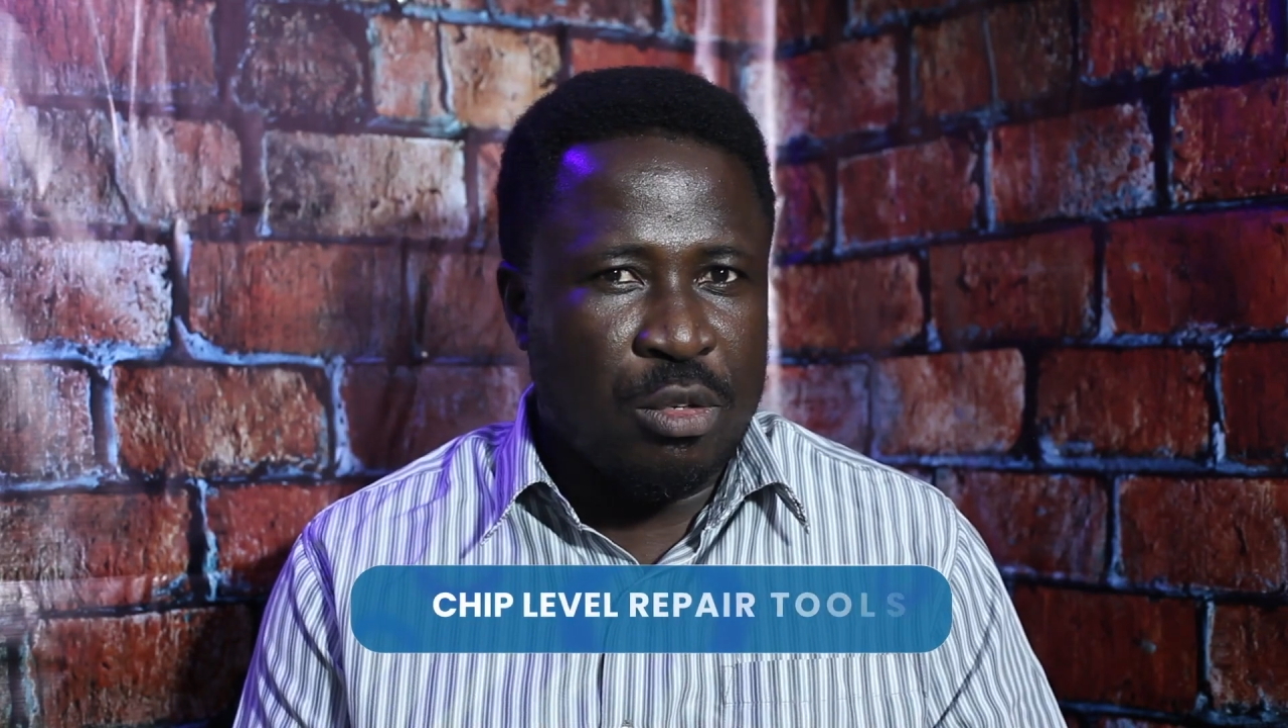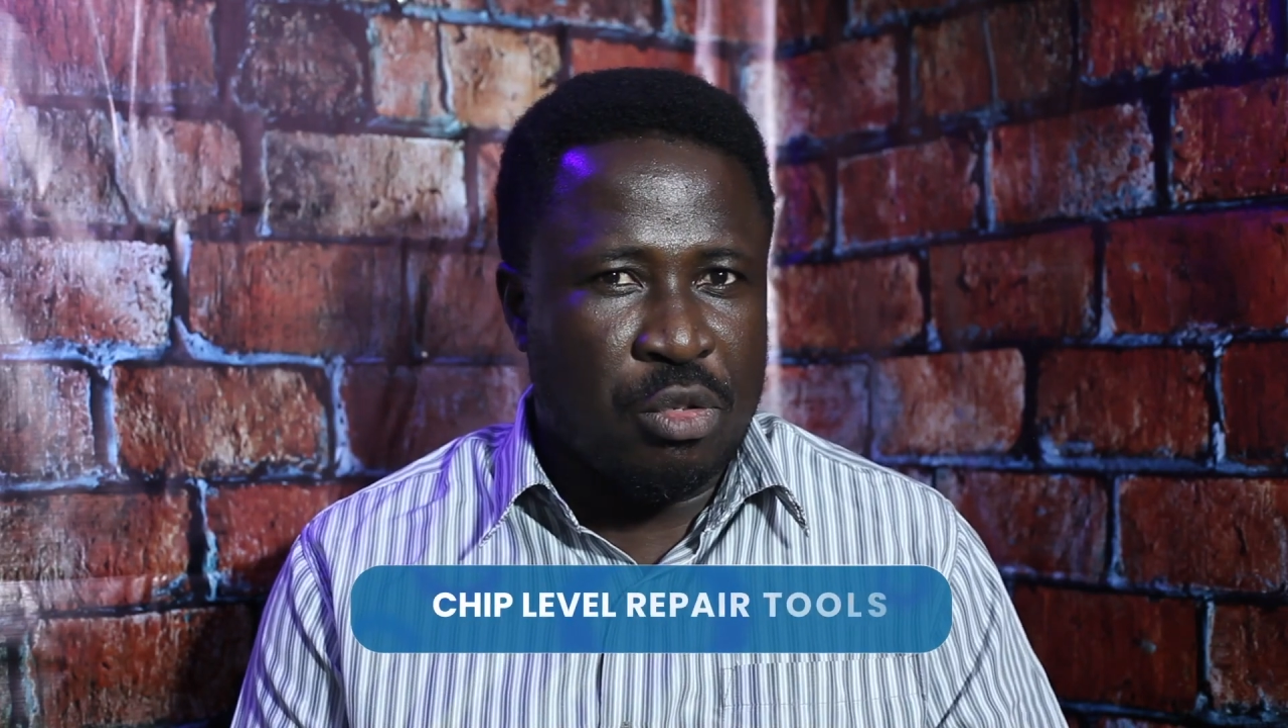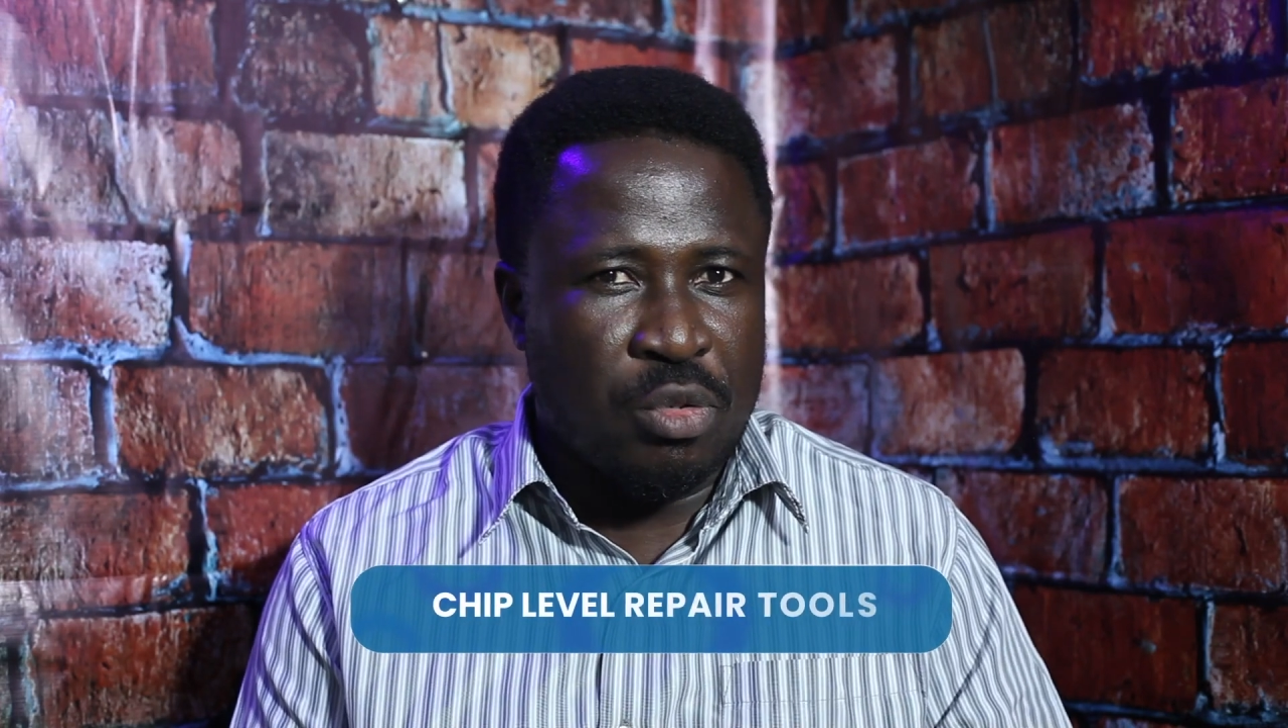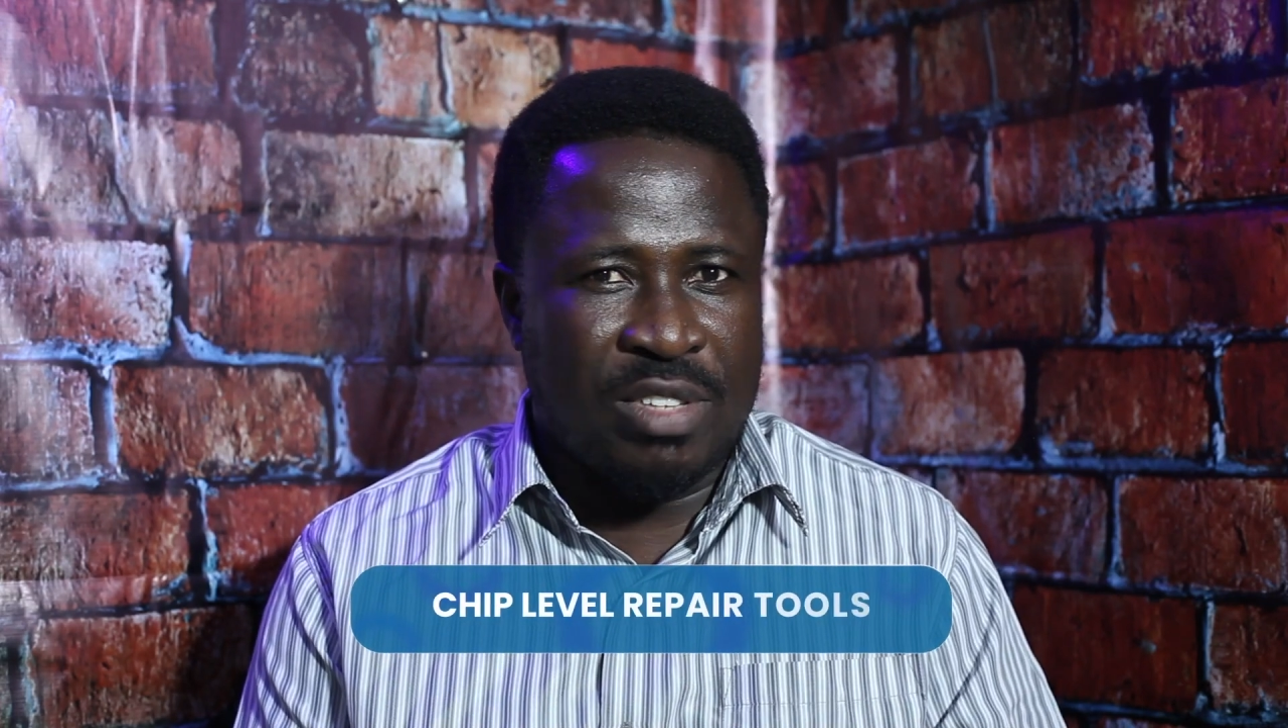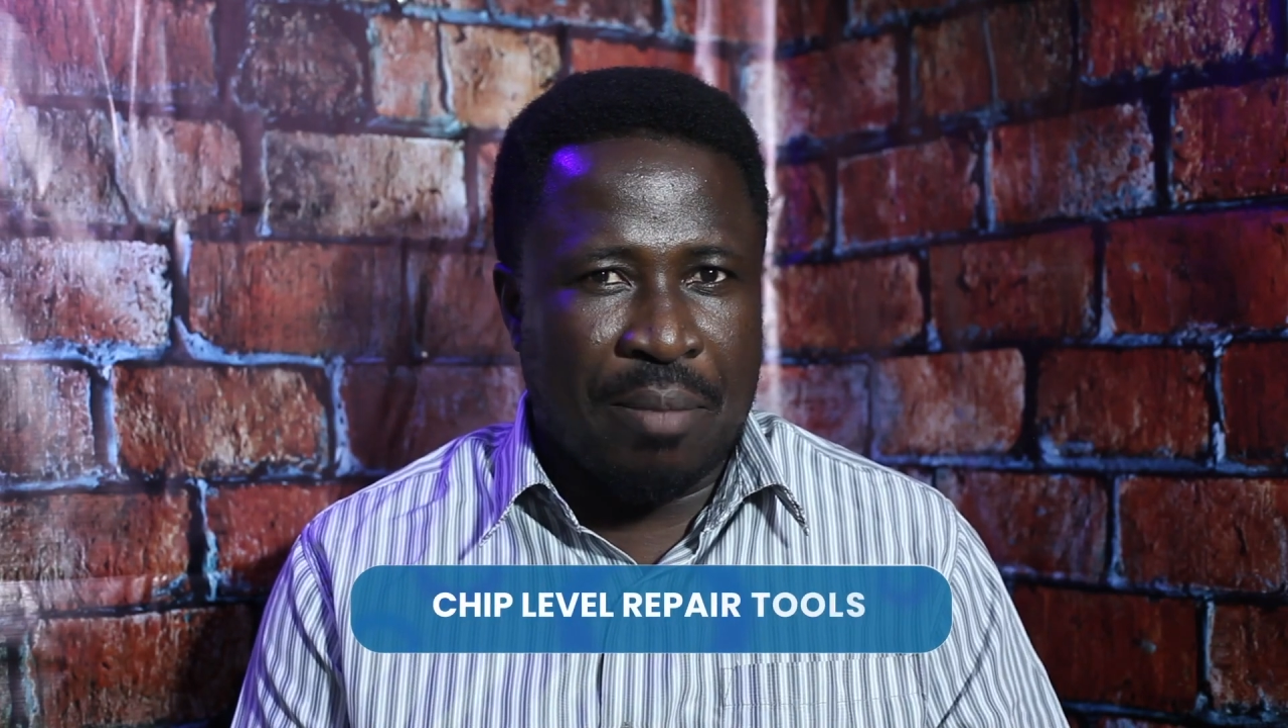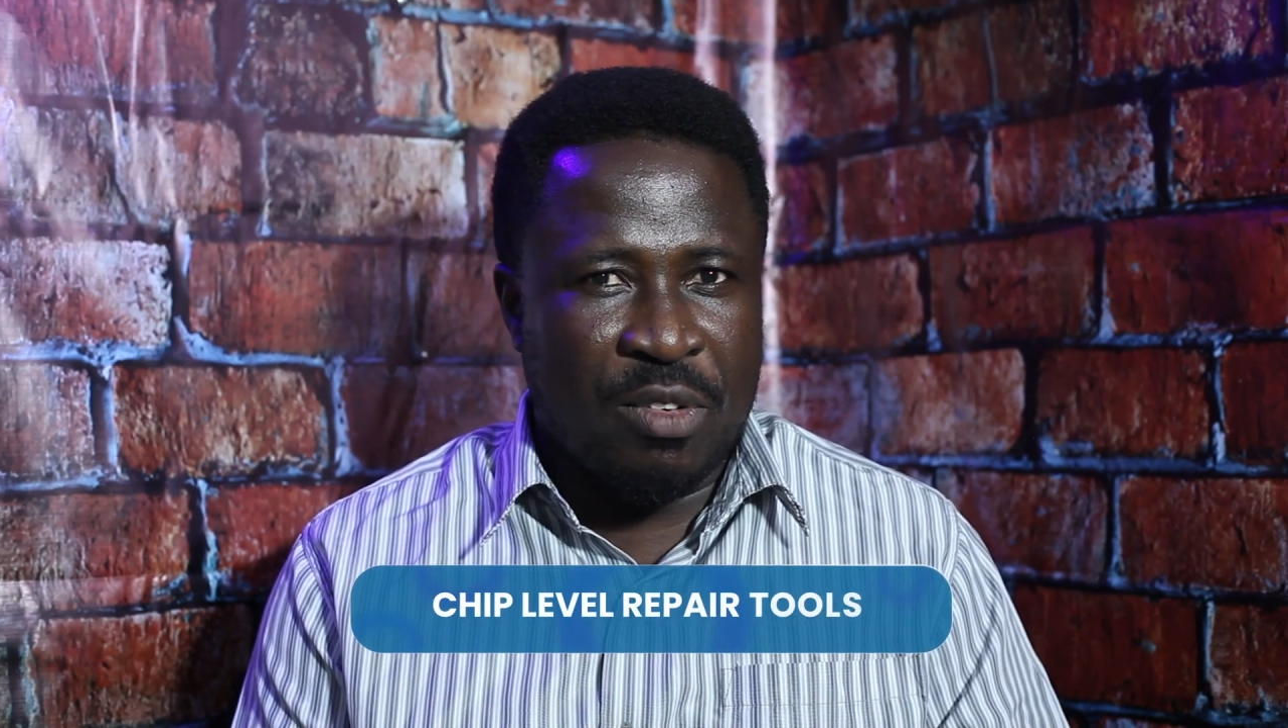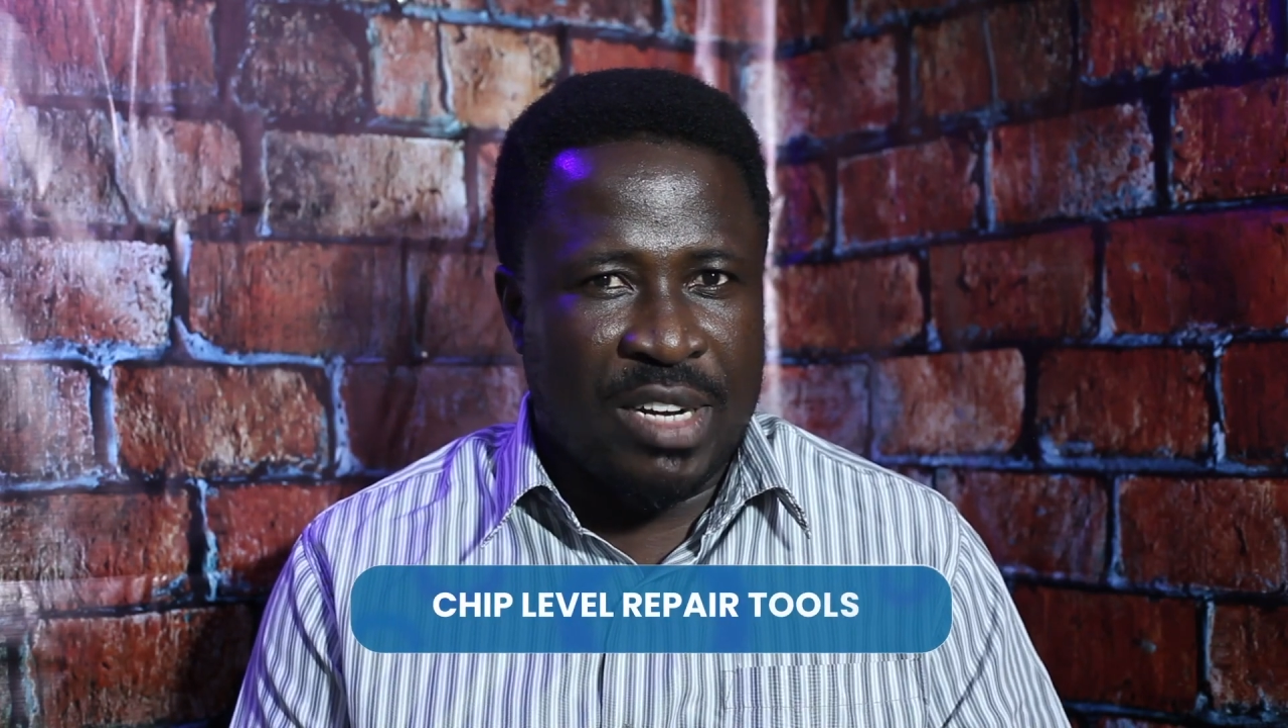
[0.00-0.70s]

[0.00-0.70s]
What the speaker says: through some of